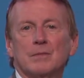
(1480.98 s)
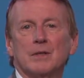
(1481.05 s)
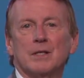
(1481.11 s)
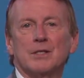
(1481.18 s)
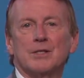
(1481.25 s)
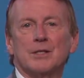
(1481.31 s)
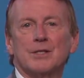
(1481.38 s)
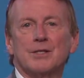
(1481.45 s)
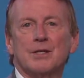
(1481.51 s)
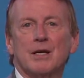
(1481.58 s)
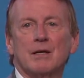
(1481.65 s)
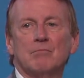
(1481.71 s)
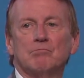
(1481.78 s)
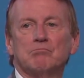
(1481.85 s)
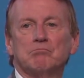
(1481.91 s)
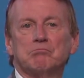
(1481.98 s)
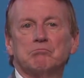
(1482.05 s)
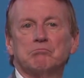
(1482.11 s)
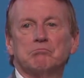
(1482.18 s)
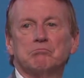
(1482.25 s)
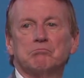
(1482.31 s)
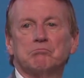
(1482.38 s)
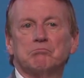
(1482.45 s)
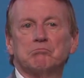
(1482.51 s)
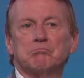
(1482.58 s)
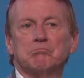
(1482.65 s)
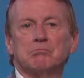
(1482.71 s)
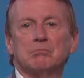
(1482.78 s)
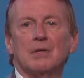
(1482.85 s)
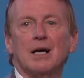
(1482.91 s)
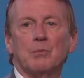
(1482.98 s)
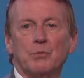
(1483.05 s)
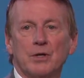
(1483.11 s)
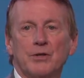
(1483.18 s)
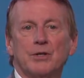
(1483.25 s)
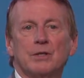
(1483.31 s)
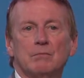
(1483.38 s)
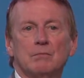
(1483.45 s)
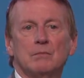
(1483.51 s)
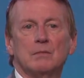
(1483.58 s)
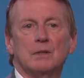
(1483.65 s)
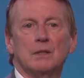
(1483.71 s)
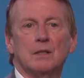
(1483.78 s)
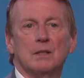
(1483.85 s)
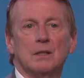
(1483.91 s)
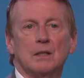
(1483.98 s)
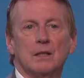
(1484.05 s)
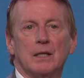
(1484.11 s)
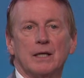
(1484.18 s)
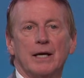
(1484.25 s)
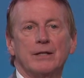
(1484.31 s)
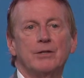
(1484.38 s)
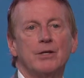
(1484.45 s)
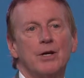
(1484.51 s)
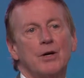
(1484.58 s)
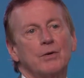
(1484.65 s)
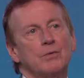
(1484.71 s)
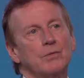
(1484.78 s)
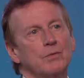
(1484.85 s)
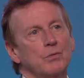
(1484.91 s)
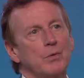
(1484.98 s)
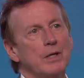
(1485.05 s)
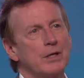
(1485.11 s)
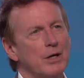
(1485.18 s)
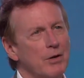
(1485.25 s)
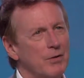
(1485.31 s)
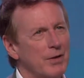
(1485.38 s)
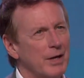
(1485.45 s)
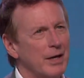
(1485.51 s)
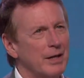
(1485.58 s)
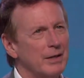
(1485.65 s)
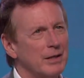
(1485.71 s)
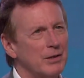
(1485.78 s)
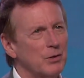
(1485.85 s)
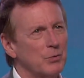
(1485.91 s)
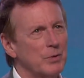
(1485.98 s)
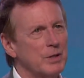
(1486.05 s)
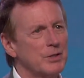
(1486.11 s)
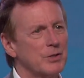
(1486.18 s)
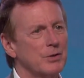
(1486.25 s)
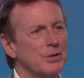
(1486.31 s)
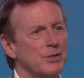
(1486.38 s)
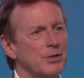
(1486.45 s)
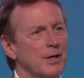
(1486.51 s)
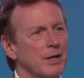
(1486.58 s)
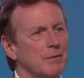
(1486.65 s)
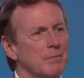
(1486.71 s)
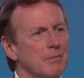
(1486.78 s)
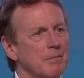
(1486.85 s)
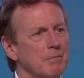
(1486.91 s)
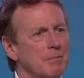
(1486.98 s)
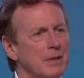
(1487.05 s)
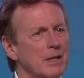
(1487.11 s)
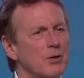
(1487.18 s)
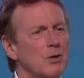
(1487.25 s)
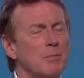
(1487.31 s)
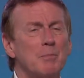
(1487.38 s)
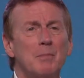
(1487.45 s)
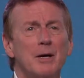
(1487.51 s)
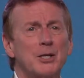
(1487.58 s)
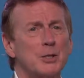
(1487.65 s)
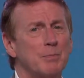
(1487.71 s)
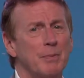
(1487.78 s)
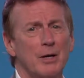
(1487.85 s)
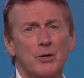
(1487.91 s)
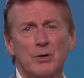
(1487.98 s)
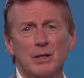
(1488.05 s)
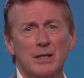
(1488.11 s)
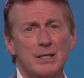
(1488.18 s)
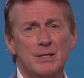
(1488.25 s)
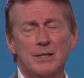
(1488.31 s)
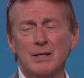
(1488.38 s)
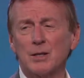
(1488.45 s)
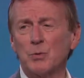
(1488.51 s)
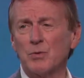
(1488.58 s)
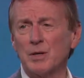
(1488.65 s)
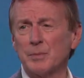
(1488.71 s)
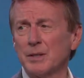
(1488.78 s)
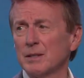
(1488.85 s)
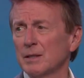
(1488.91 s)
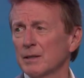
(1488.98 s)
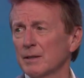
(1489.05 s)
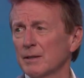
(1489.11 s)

And just say, I'm with you. And you know, we know that in the research that men are much better at listening than women.